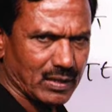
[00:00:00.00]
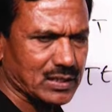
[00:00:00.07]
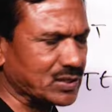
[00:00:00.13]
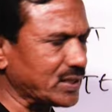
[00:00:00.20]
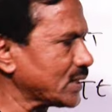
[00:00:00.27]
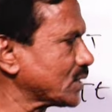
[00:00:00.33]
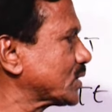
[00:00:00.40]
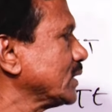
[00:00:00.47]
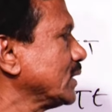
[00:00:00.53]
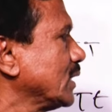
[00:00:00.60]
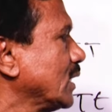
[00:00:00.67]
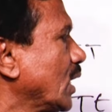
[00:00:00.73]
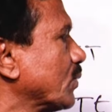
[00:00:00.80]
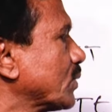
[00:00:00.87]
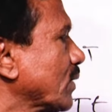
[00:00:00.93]
answers.
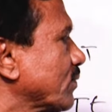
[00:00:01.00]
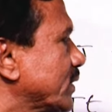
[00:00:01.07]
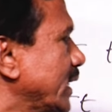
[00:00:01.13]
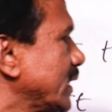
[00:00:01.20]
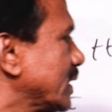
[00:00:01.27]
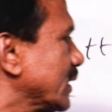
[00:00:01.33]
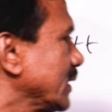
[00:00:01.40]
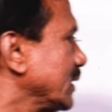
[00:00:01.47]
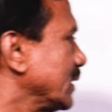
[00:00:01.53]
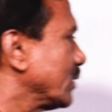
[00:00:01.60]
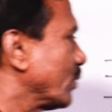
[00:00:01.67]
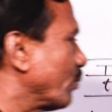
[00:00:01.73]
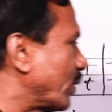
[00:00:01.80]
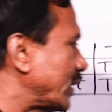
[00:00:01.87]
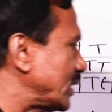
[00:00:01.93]
Out of that,
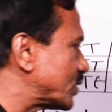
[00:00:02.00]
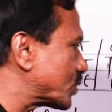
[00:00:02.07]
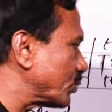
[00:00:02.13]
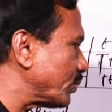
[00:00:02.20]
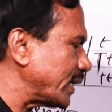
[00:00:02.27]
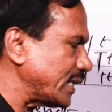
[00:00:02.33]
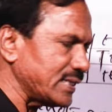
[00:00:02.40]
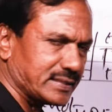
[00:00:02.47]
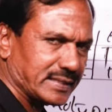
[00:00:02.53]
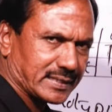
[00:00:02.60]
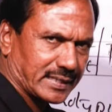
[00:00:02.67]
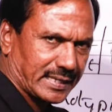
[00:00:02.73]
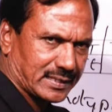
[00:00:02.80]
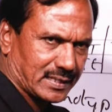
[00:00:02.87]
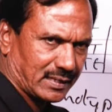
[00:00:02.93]
1:1 is the
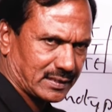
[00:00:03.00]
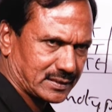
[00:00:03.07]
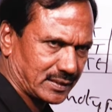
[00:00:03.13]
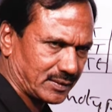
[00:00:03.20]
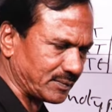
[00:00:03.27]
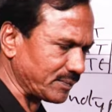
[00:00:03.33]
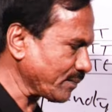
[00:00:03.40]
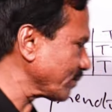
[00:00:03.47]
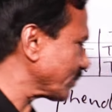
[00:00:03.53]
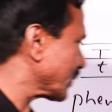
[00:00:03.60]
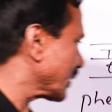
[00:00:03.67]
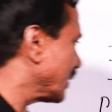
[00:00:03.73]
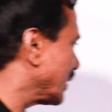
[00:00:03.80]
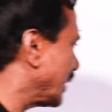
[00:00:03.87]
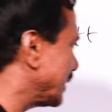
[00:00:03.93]
correct answer.
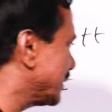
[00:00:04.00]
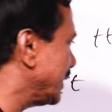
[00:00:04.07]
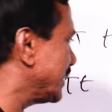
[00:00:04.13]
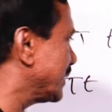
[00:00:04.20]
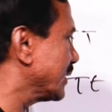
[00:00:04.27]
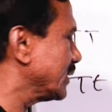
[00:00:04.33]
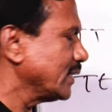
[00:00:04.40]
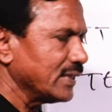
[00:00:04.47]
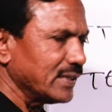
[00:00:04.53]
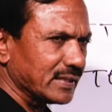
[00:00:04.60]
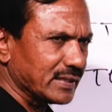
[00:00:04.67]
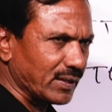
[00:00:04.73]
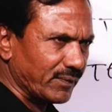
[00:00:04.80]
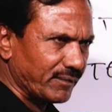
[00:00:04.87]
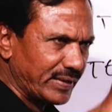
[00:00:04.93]
Like that.
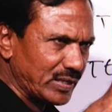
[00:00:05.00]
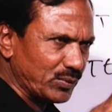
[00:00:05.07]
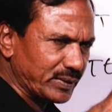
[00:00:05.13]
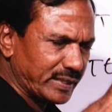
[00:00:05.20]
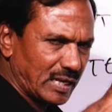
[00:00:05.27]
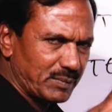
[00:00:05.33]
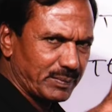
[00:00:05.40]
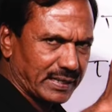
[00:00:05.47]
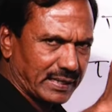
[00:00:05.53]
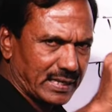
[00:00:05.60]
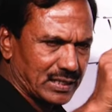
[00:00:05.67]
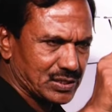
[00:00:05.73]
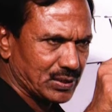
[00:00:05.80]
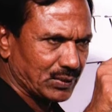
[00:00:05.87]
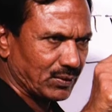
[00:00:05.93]
The phenotypic
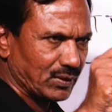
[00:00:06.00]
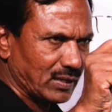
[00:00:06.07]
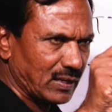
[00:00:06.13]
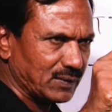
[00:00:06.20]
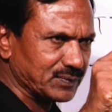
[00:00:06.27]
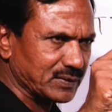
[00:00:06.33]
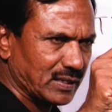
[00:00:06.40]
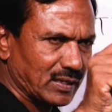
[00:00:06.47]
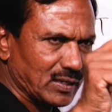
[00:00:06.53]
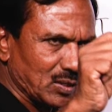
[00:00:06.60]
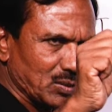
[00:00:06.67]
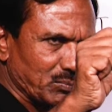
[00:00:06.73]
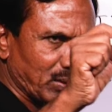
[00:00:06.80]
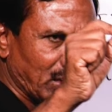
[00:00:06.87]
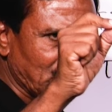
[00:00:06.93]
ratio of the
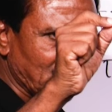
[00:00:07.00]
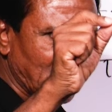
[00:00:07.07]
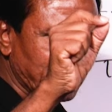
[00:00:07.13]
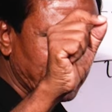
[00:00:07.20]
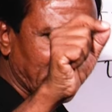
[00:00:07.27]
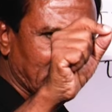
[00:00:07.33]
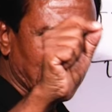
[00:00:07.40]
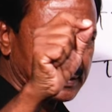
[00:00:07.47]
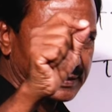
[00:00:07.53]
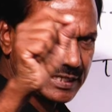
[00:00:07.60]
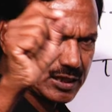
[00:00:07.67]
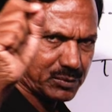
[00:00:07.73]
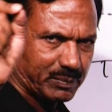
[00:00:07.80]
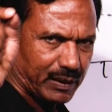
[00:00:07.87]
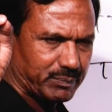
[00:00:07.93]
monohybrid cross
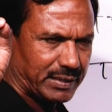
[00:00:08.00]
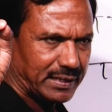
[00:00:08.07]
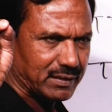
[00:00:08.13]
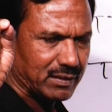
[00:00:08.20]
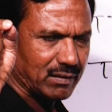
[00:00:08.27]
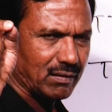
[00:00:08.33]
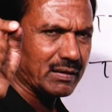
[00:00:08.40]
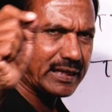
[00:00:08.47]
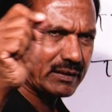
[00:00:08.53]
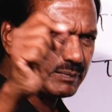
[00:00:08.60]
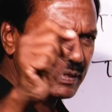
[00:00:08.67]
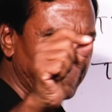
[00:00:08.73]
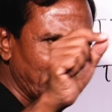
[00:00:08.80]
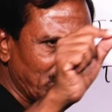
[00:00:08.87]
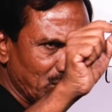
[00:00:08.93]
experiment, or it
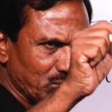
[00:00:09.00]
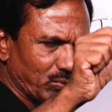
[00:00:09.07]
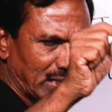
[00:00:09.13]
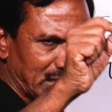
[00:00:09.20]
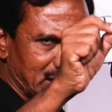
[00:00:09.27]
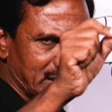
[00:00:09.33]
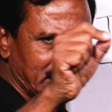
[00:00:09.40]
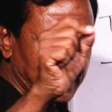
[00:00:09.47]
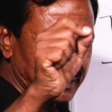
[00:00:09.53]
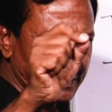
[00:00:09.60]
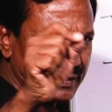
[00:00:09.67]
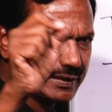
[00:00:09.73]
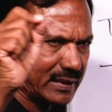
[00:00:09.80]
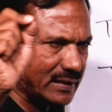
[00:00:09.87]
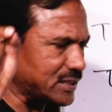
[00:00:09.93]
may be one gene
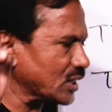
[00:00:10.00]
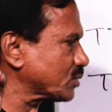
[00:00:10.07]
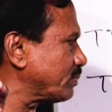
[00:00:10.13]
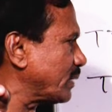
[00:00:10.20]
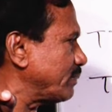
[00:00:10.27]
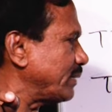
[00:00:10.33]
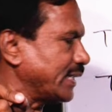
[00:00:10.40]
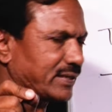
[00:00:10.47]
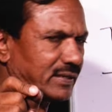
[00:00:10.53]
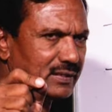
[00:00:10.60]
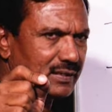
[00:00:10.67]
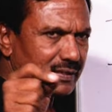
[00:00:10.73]
inheritance experiment,